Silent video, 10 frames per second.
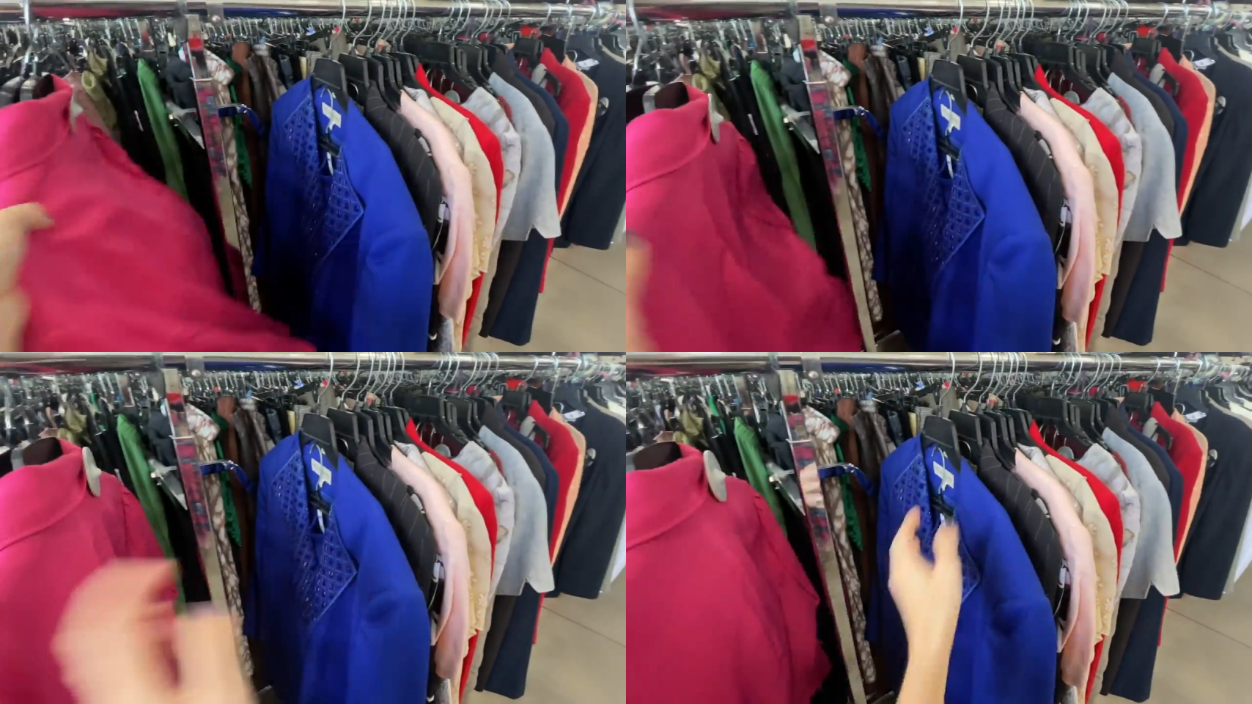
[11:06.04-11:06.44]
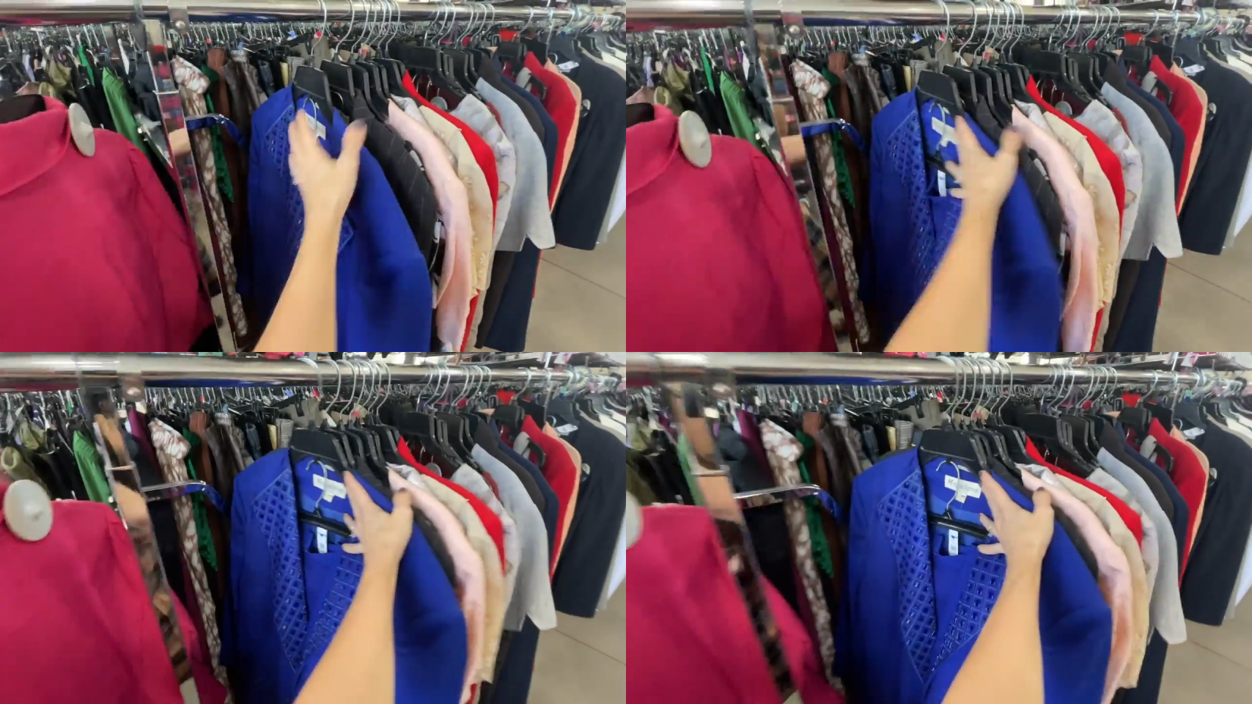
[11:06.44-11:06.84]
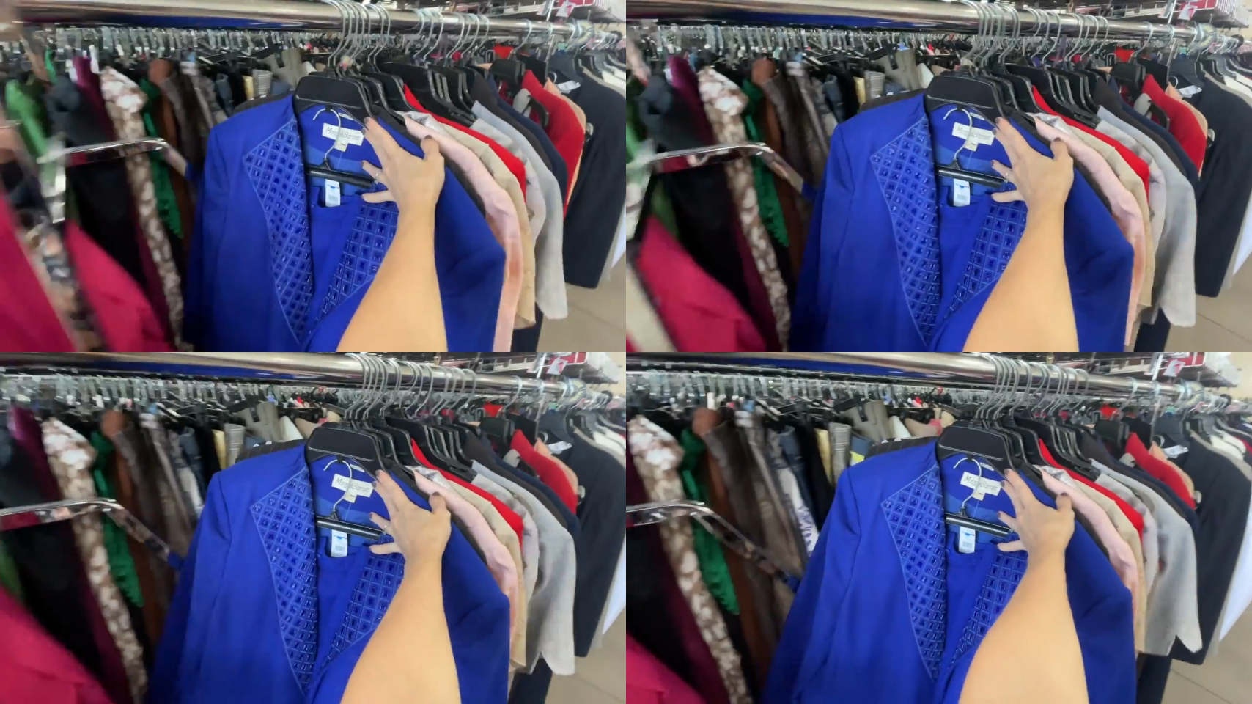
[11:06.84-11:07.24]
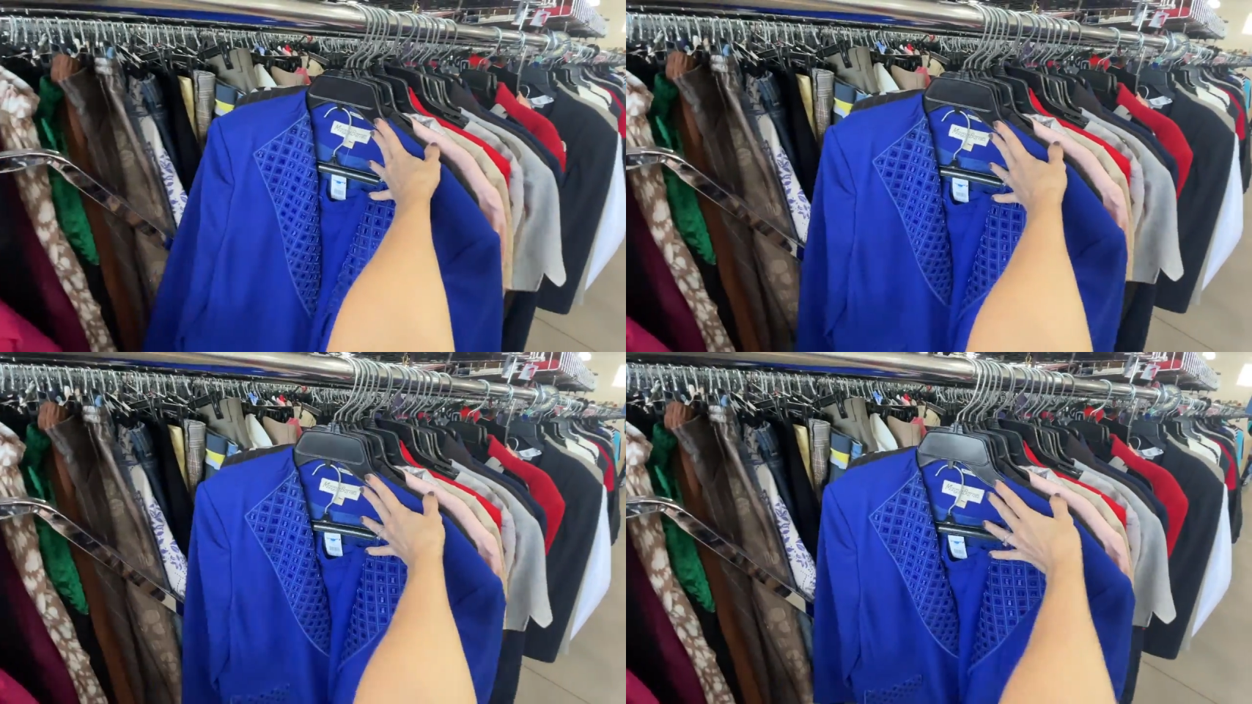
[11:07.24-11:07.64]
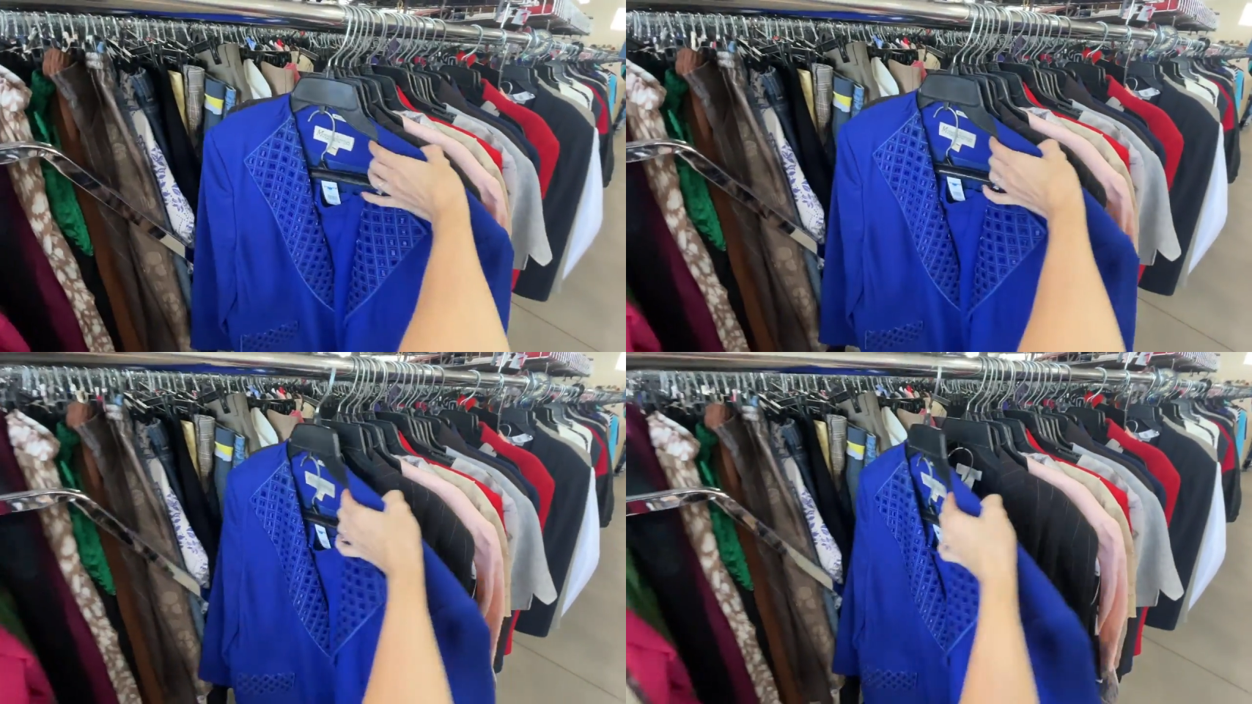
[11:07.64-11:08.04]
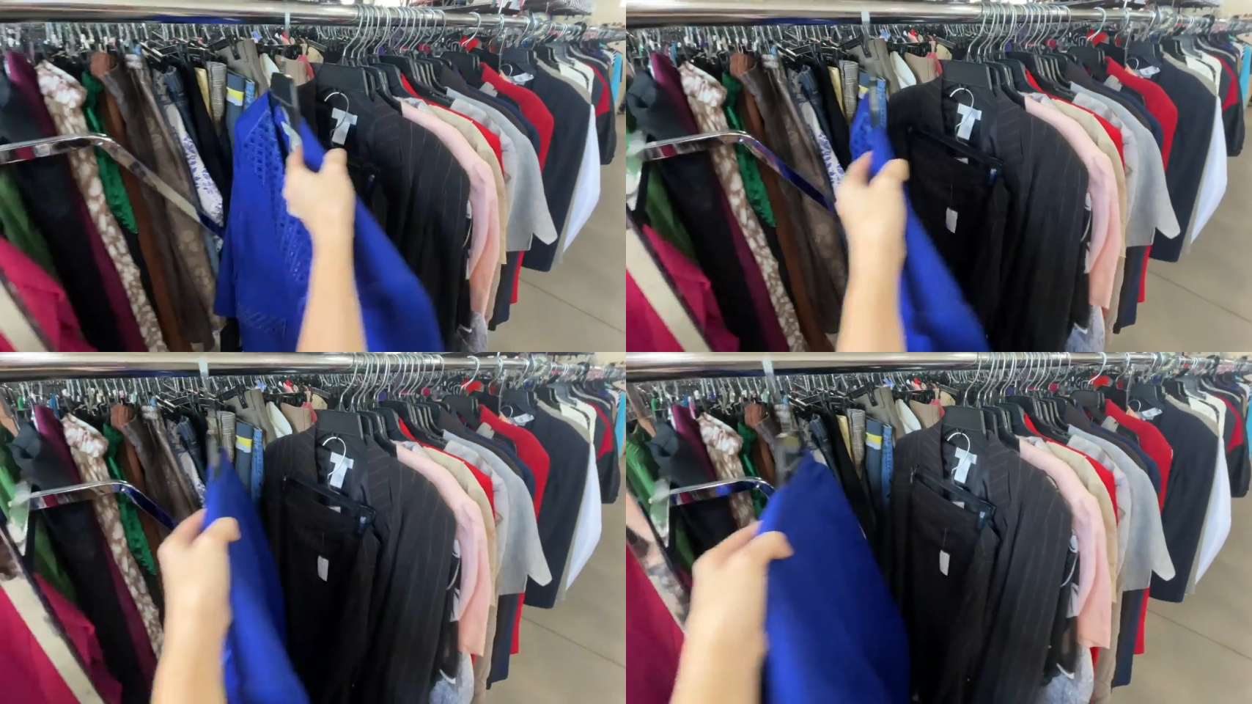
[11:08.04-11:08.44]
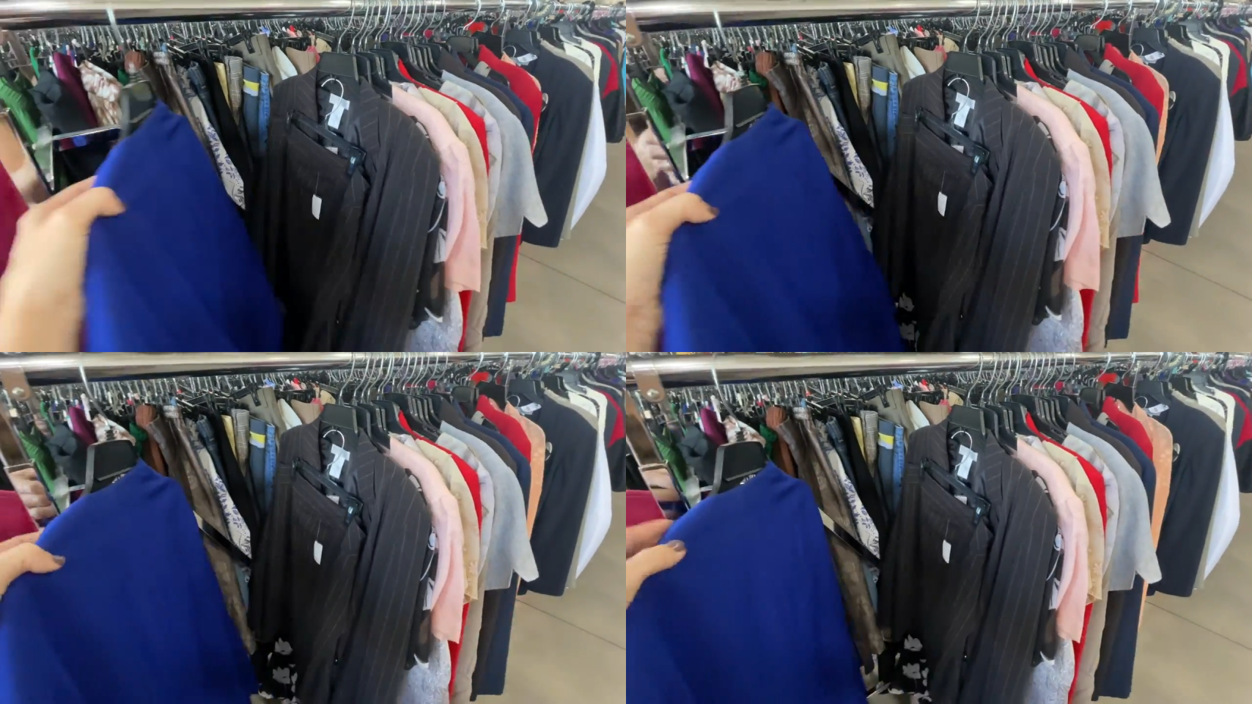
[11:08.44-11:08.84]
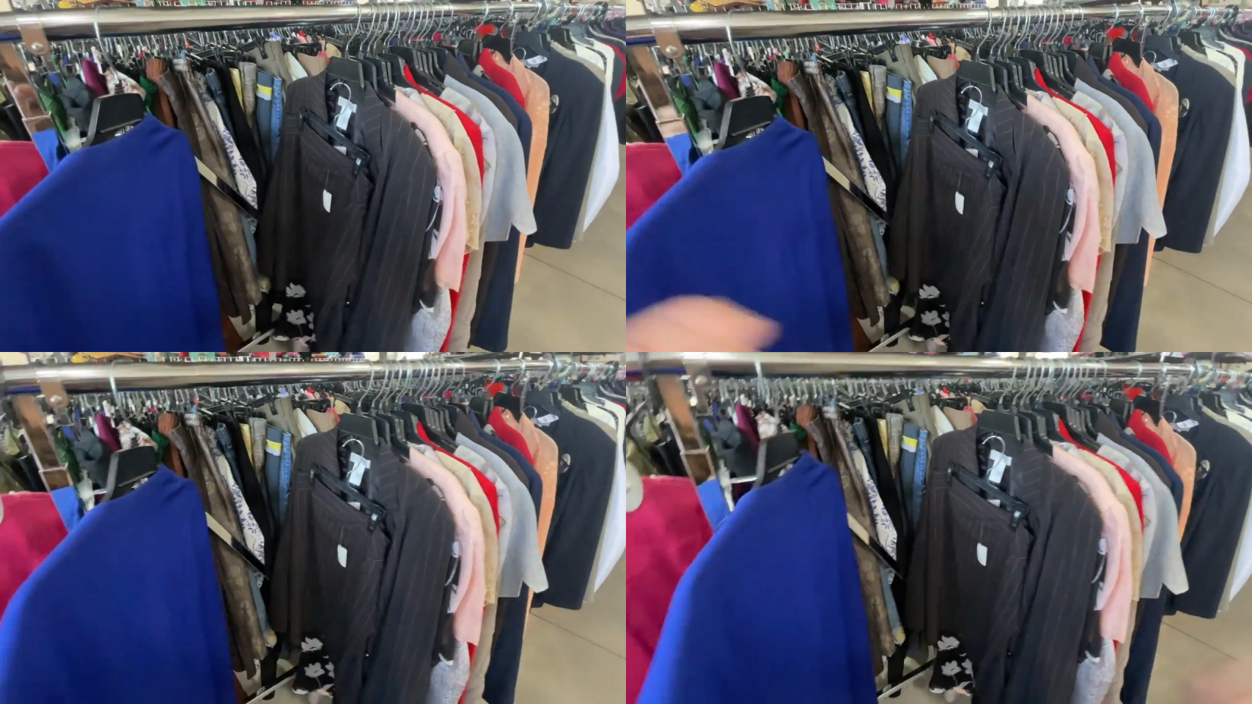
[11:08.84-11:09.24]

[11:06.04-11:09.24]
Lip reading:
(no speaker visible)